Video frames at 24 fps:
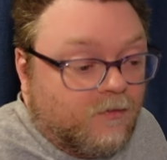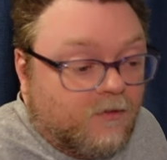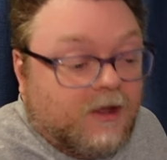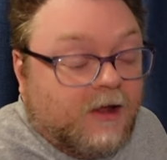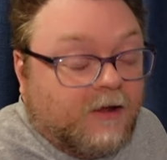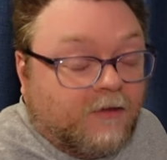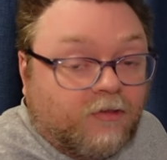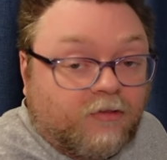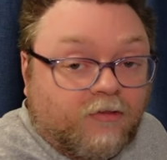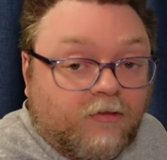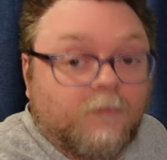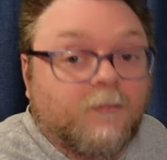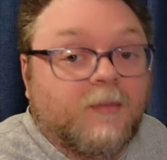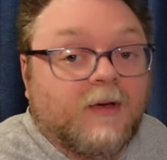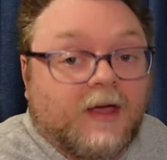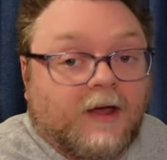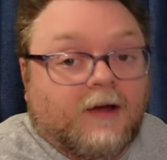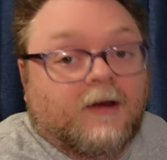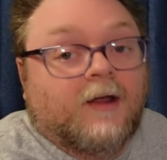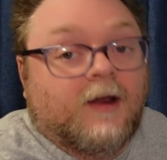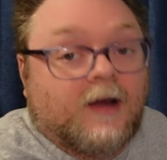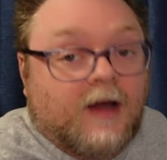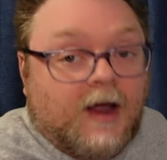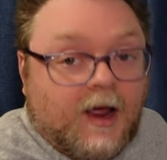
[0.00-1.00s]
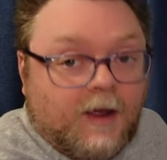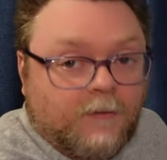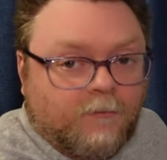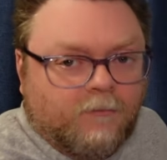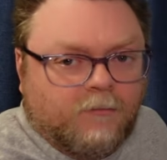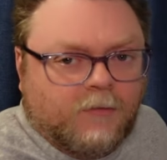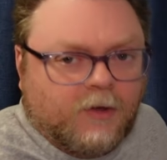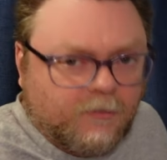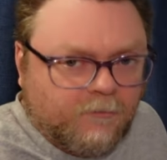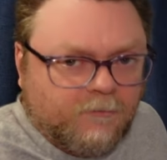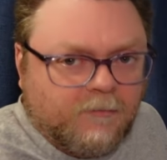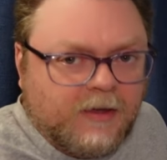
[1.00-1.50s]
it's the bit, and
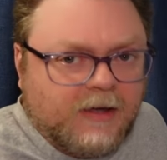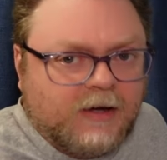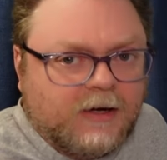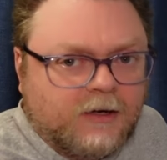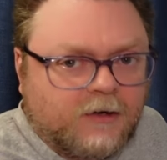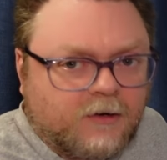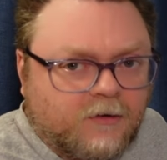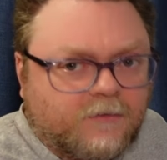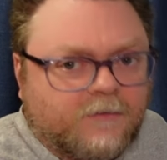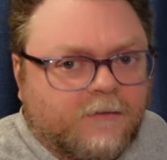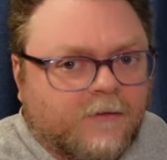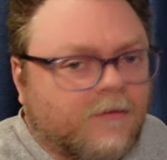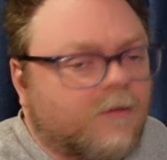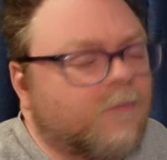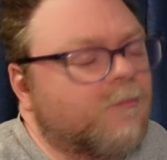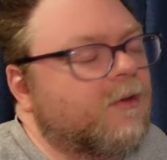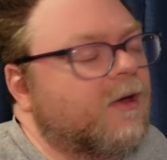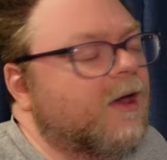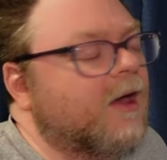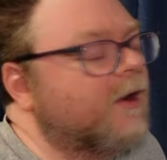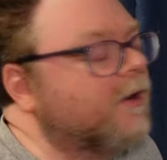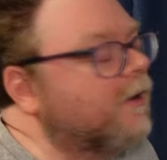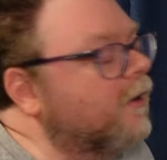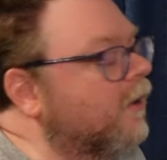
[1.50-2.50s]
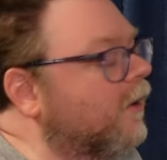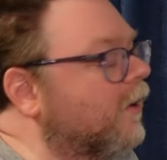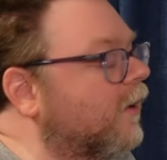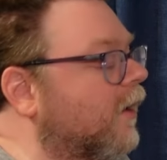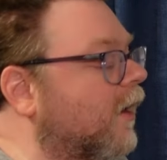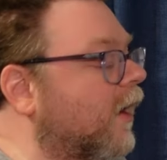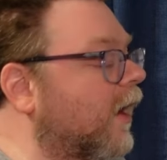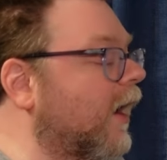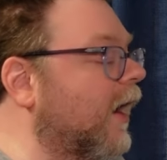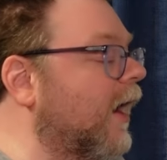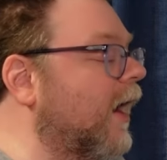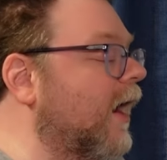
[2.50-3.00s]
I'm committed to the bit.
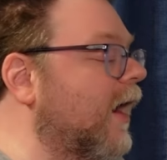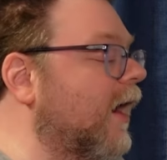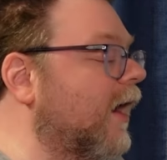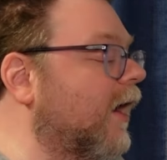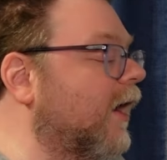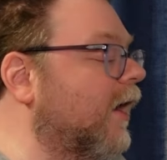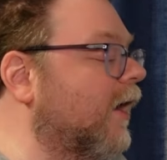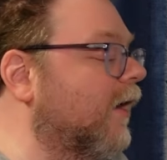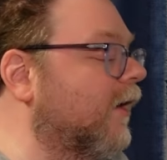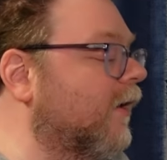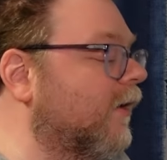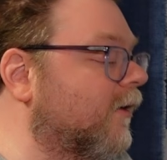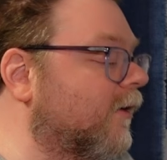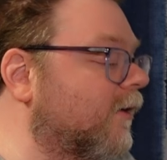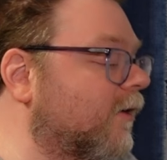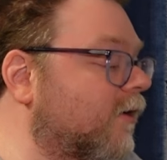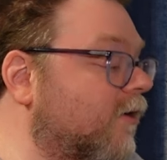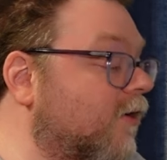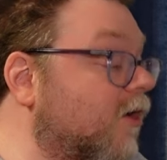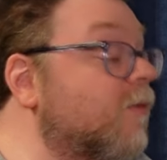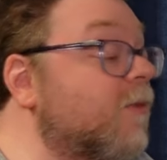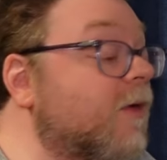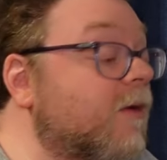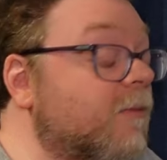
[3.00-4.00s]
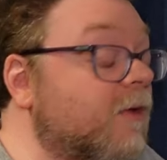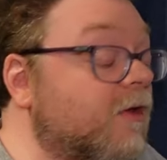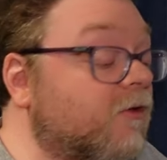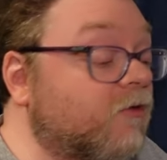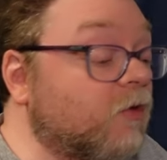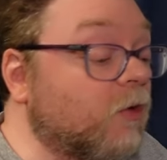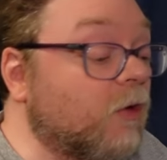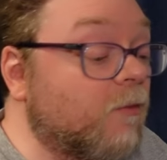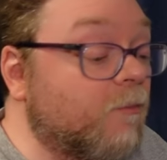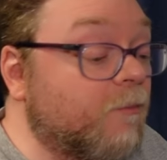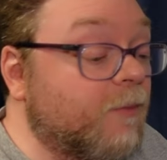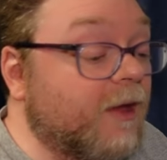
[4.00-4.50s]
Commitment
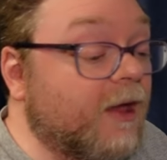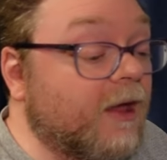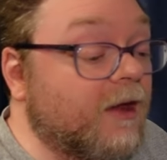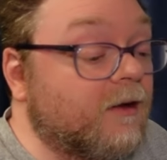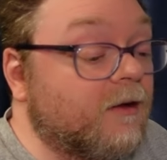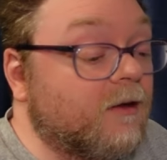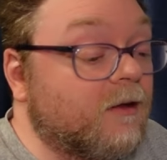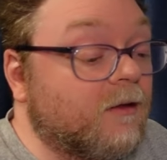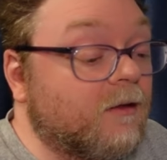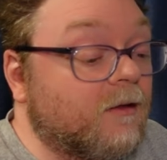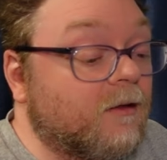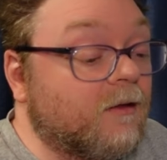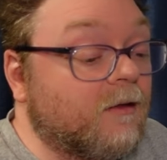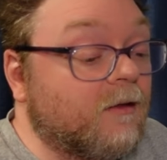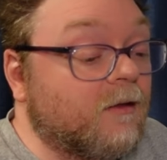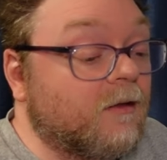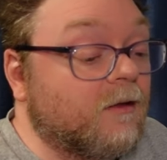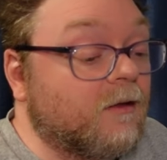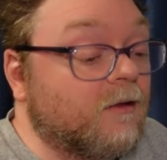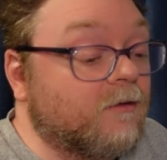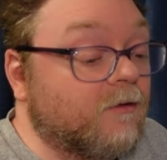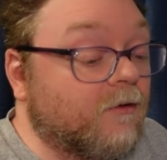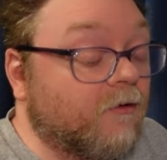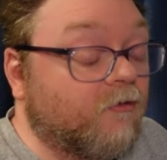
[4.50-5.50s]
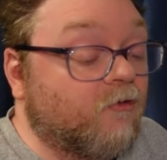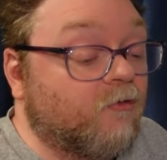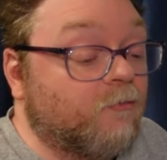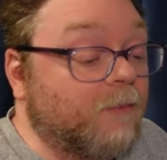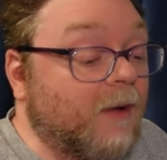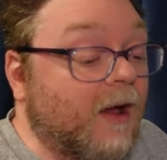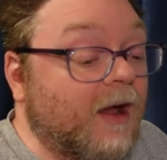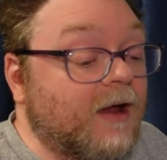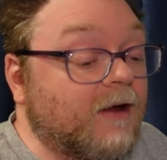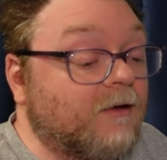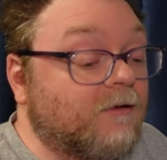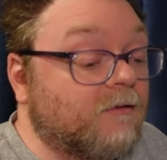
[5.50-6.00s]
to a bit,
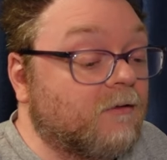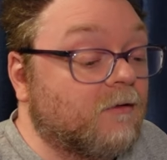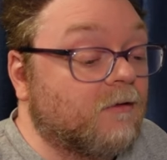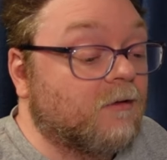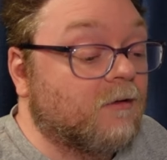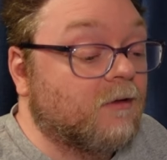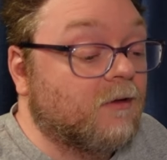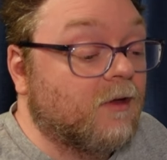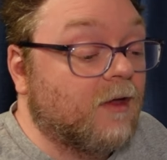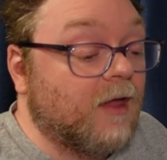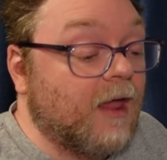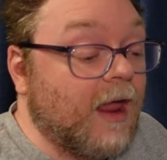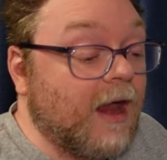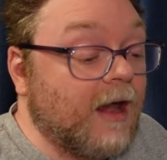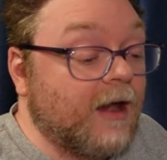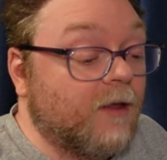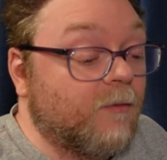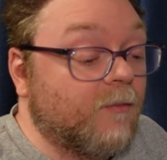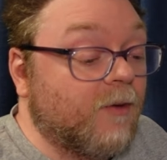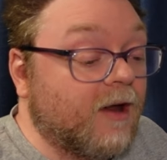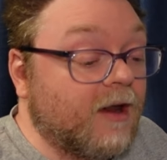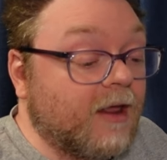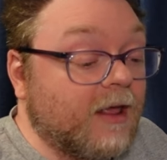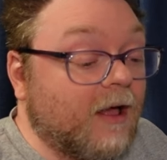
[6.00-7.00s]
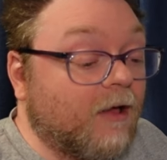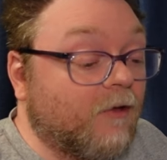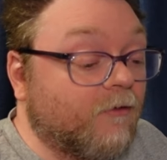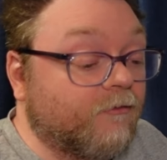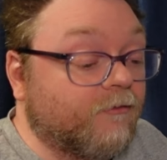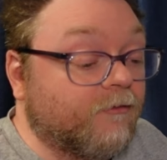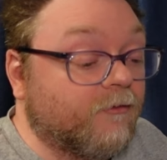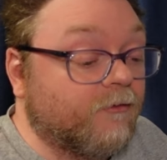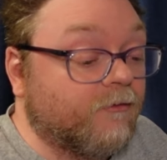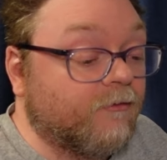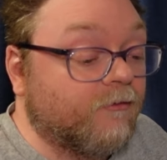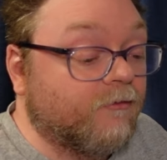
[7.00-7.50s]
despite anybody
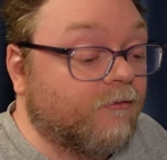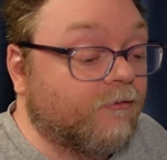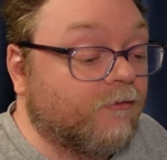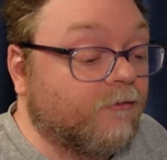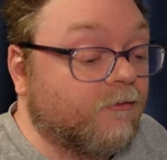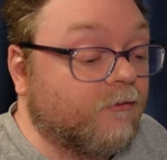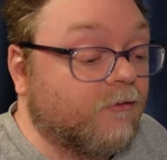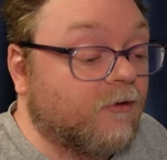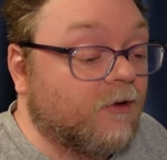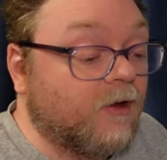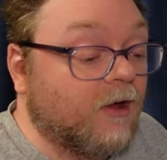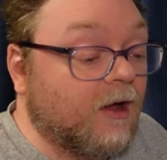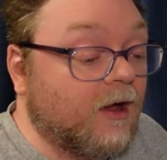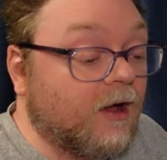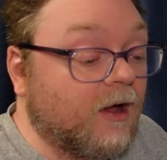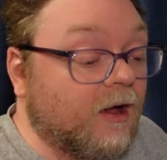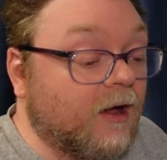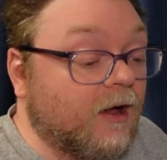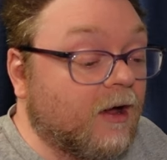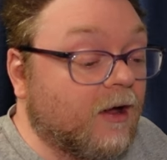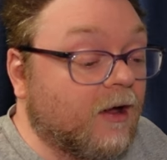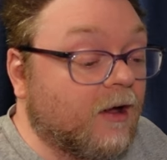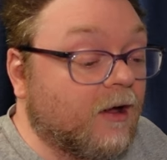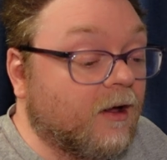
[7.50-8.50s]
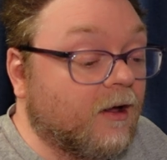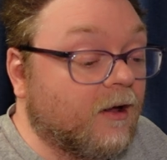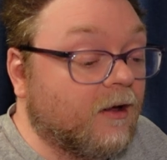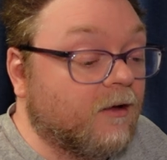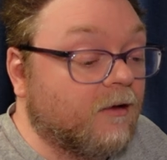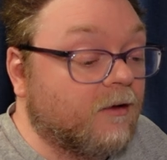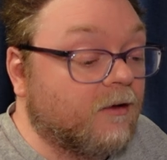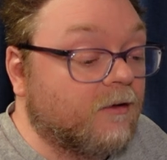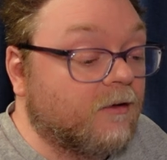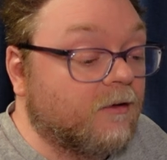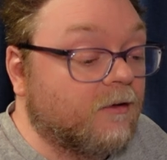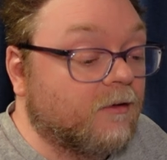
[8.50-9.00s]
else's
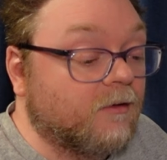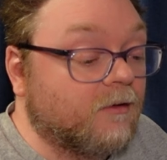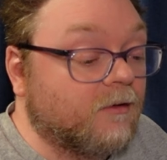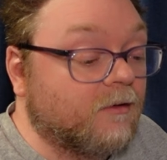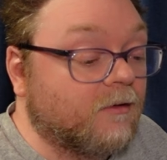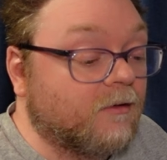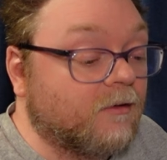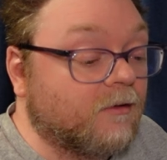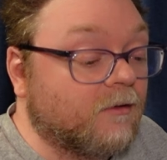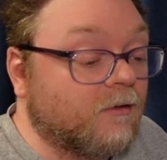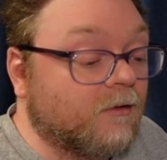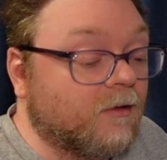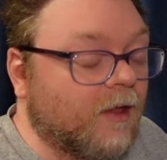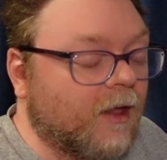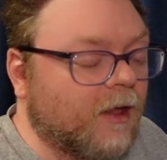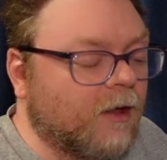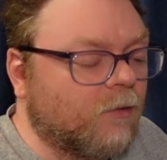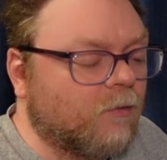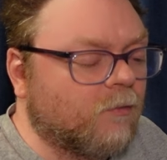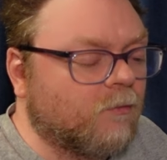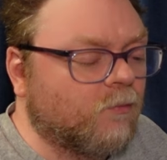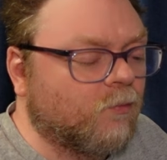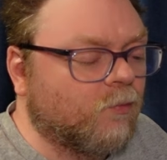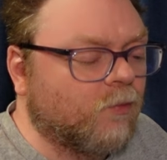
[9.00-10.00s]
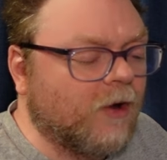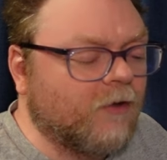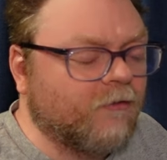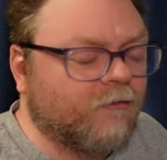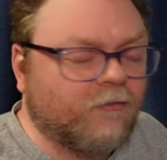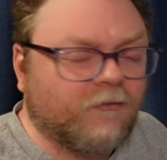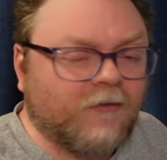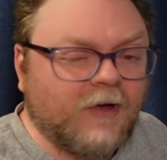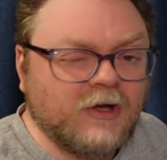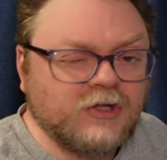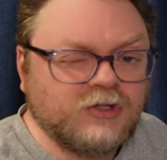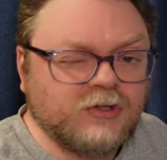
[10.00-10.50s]
like
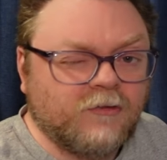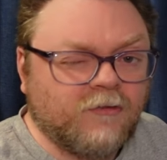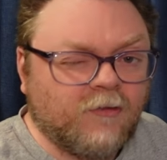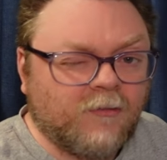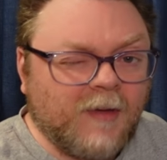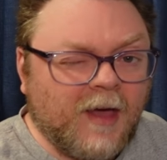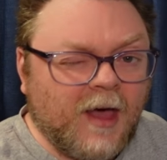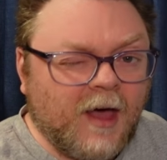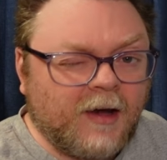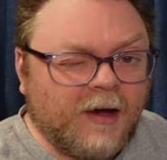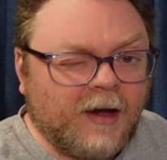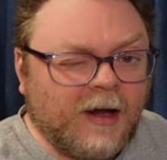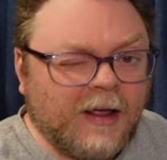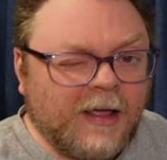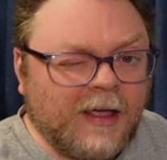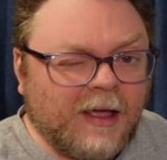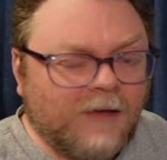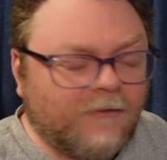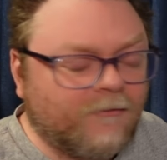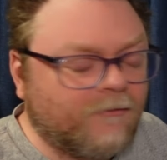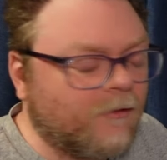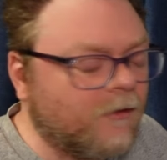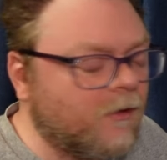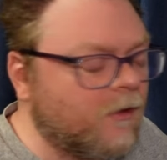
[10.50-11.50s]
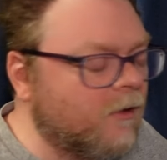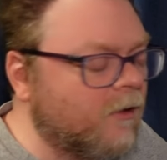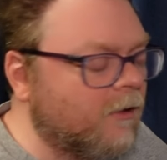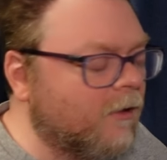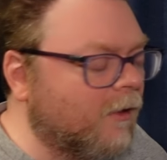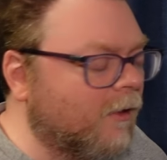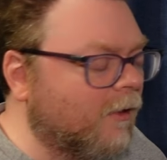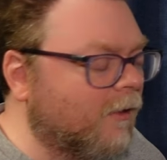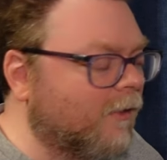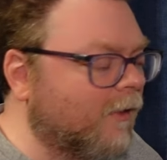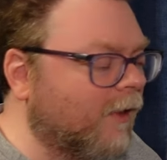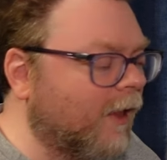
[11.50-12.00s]
reservations about it, I guess.
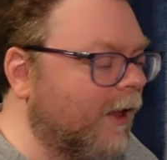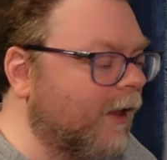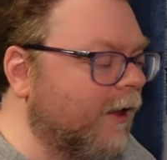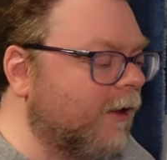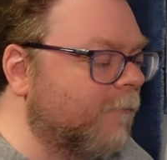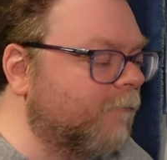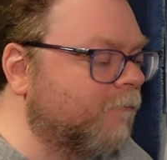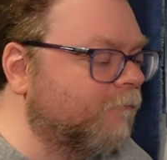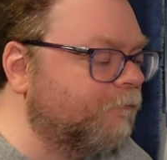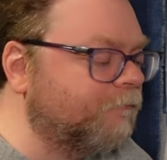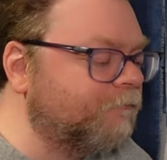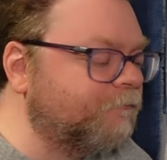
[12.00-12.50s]
Like,